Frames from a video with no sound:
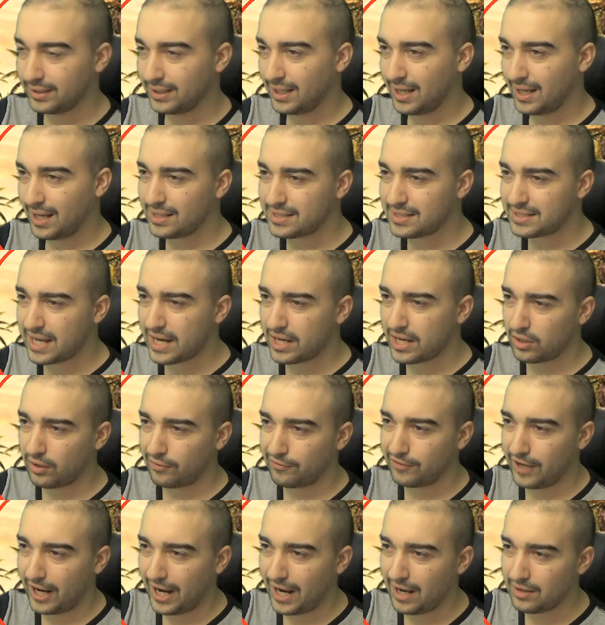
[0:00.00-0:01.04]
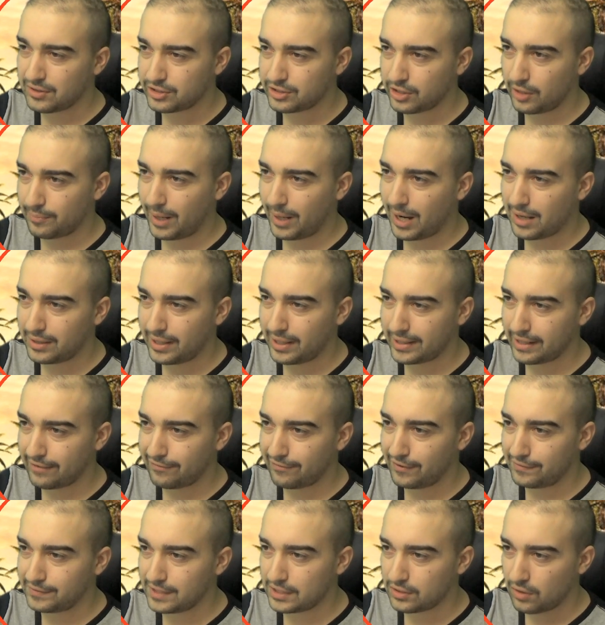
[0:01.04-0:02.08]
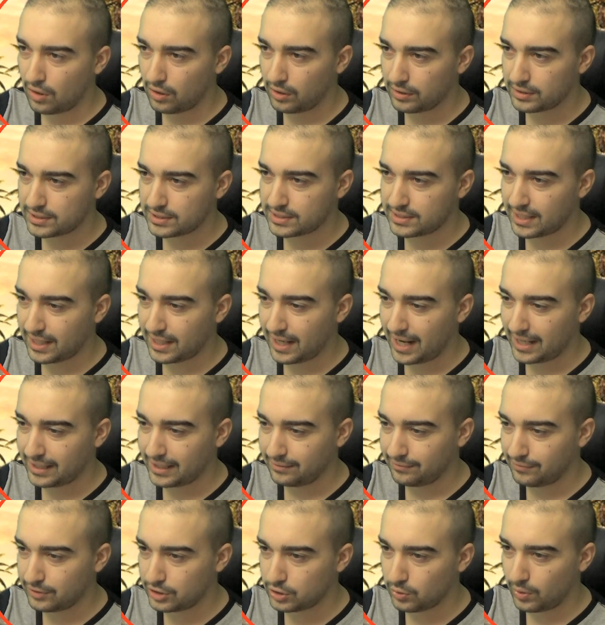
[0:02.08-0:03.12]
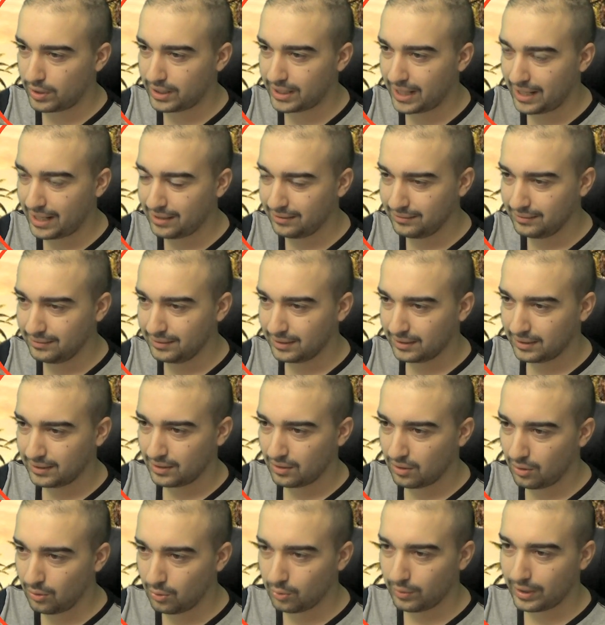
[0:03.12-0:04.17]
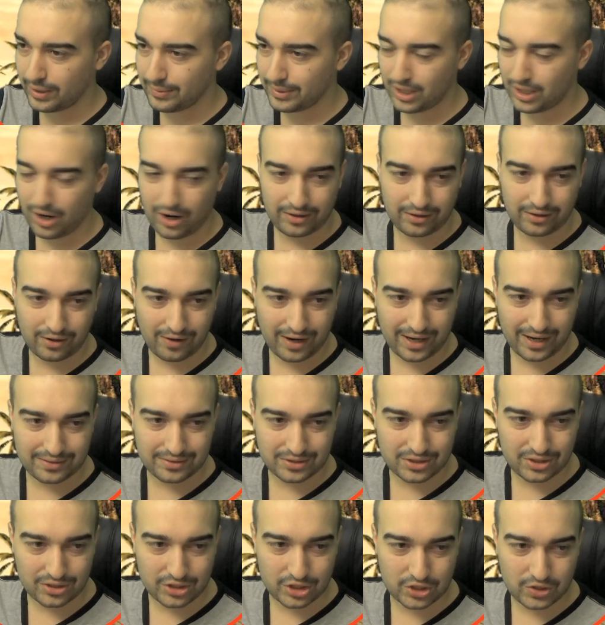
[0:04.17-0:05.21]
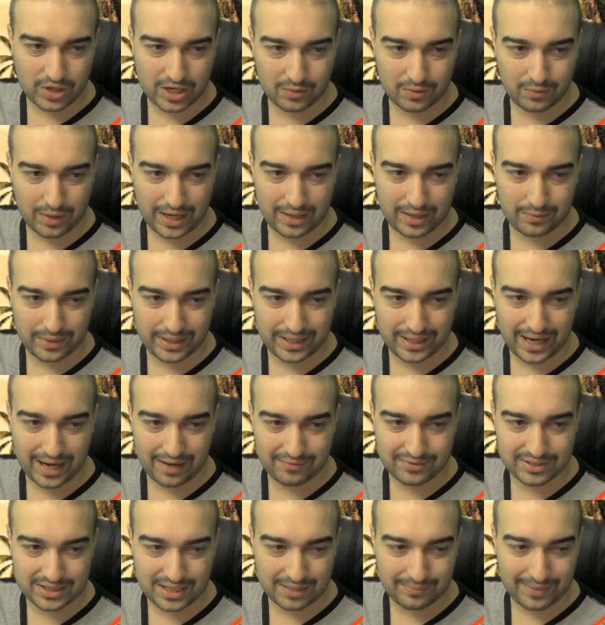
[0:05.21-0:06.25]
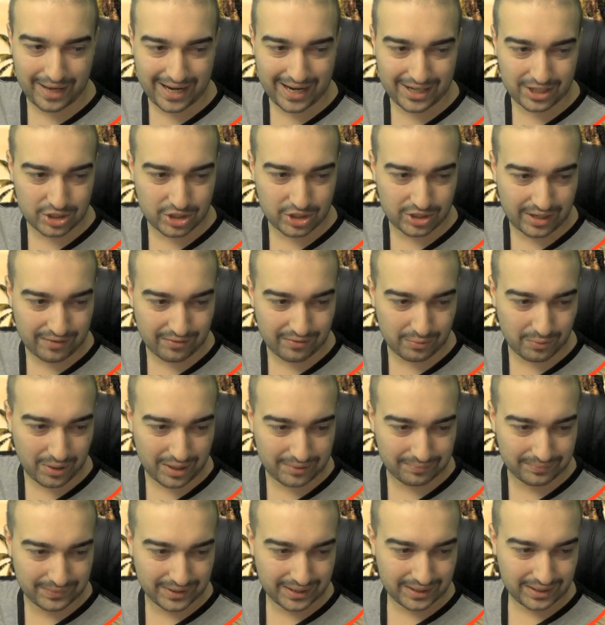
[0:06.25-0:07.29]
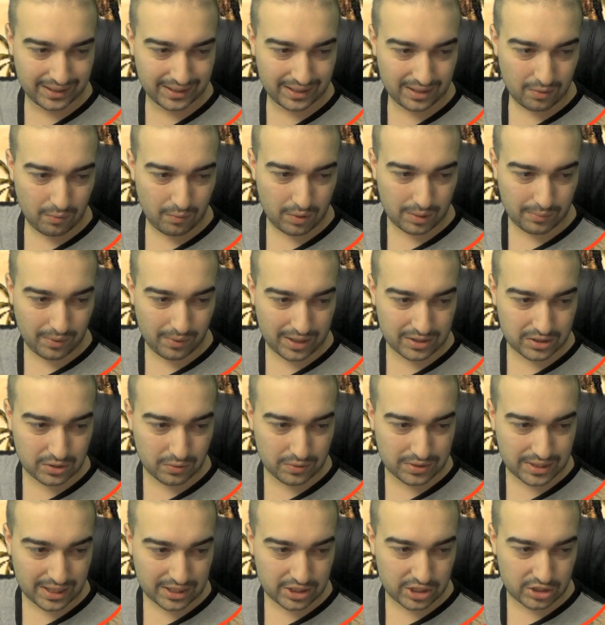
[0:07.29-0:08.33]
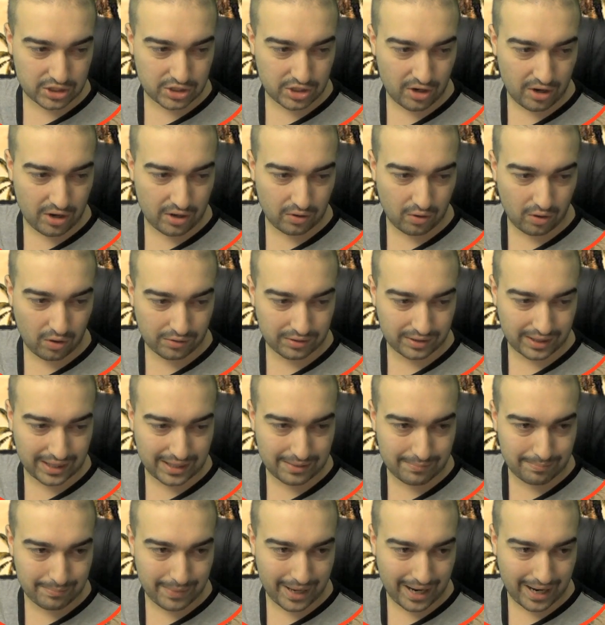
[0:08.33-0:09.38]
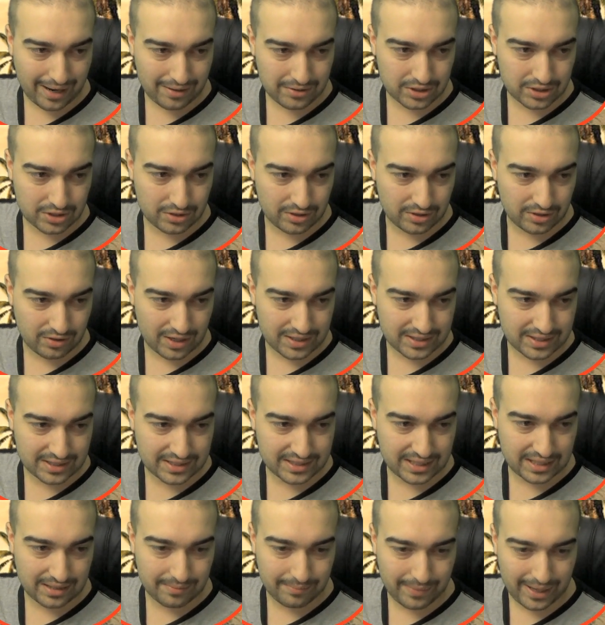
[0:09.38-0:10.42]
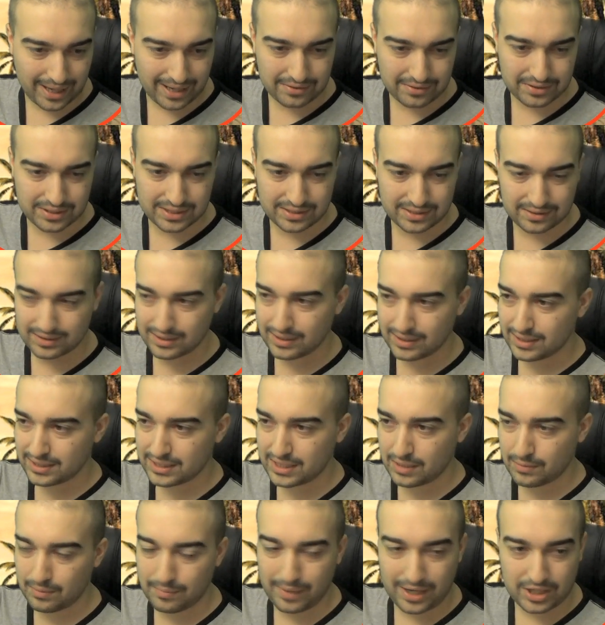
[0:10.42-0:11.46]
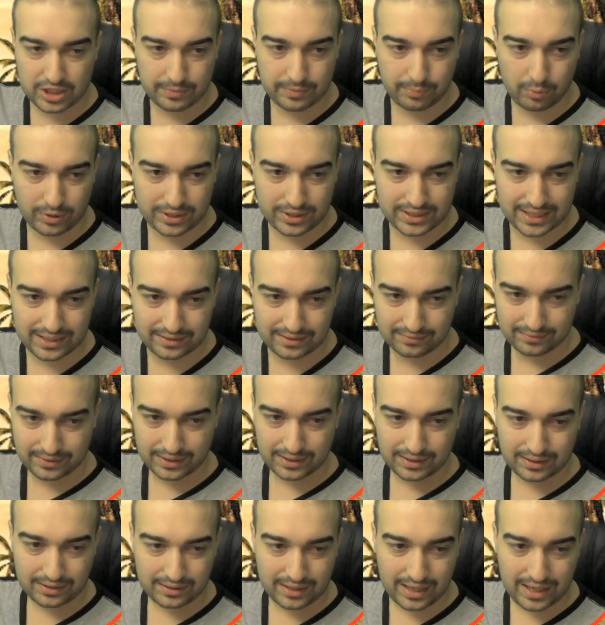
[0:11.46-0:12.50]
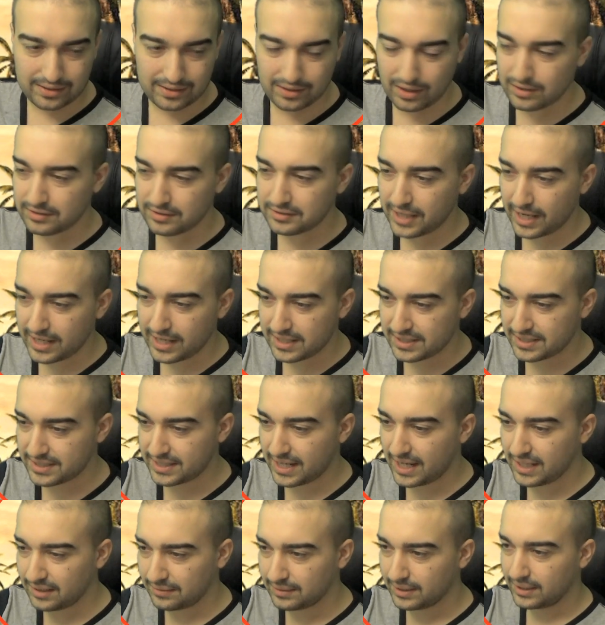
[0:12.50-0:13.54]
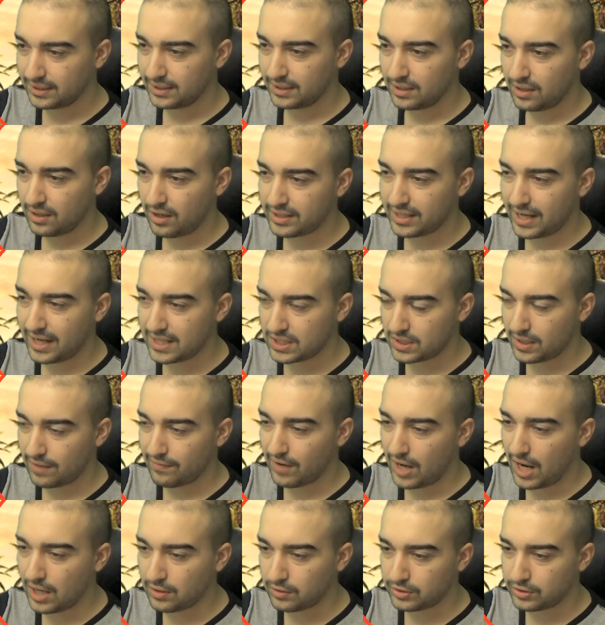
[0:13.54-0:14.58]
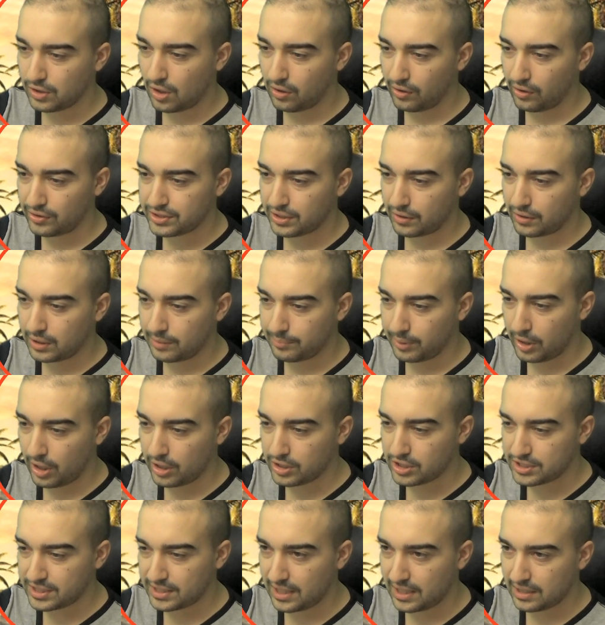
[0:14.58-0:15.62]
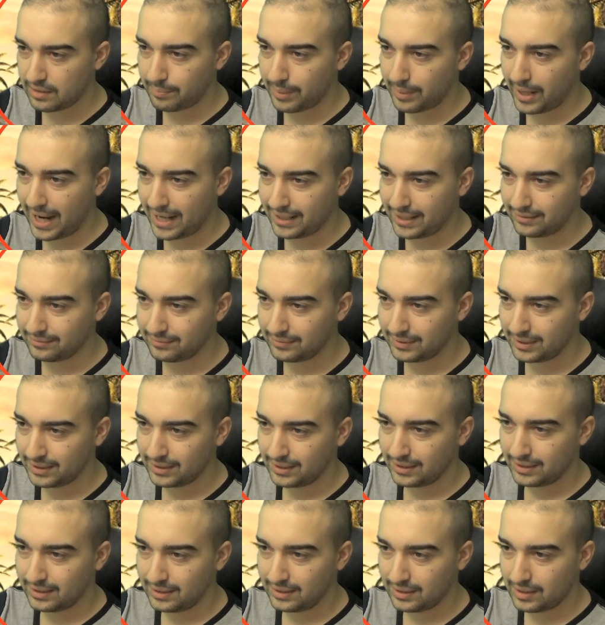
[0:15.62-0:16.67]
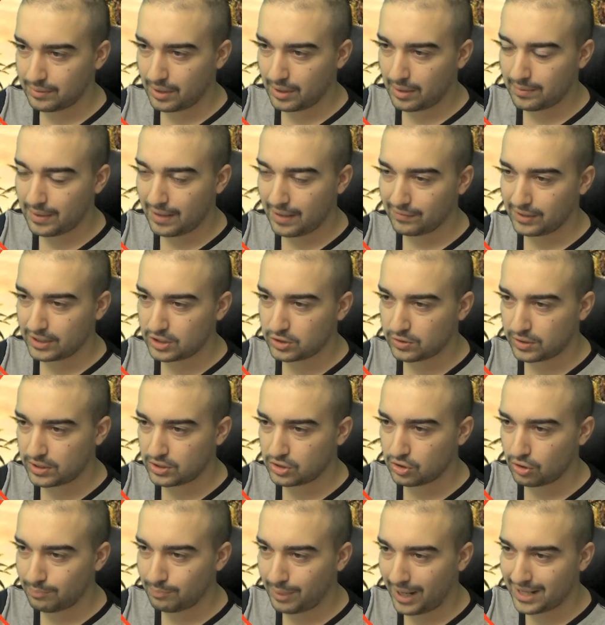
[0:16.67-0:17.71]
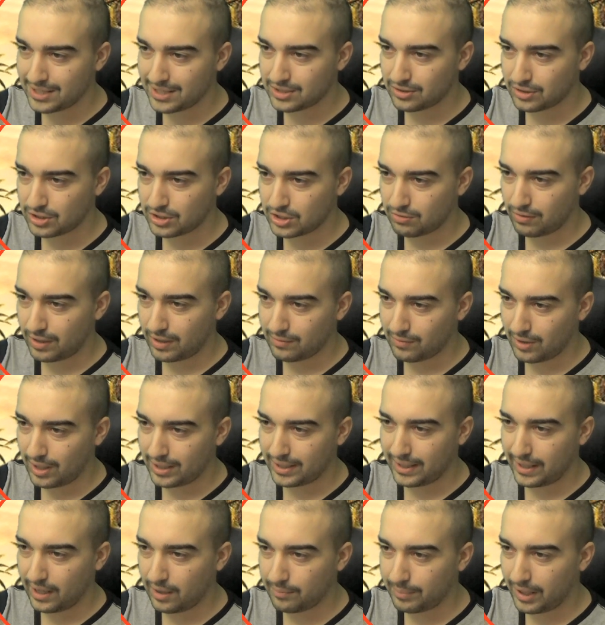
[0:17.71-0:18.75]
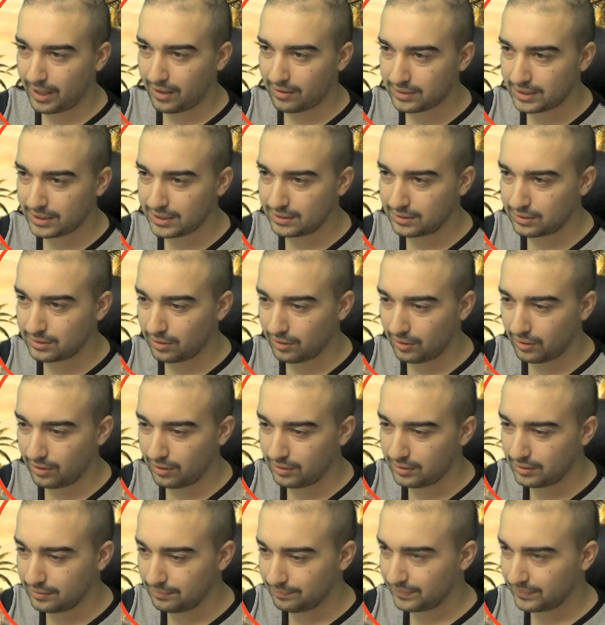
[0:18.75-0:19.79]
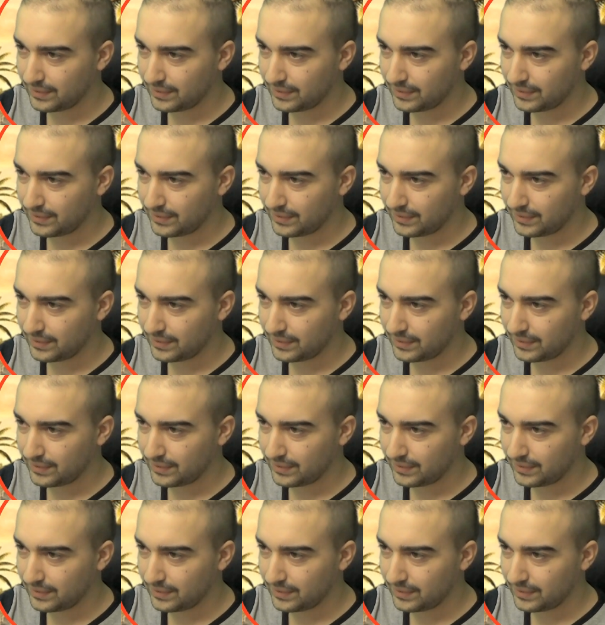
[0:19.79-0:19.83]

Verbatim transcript: Let's kick it off now. So apparently I get $50 today for joining in. Oh, here we go. All right, so straight away we have some action, everyone. What I might do is actually turn on the mouse so you guys can see the mouse. See where I'm actually pointing. There you go, now you can see. Okay, so I have $100. I want to purchase another pen. There we go, we have literally two pens on the screen right now, apparently. Good.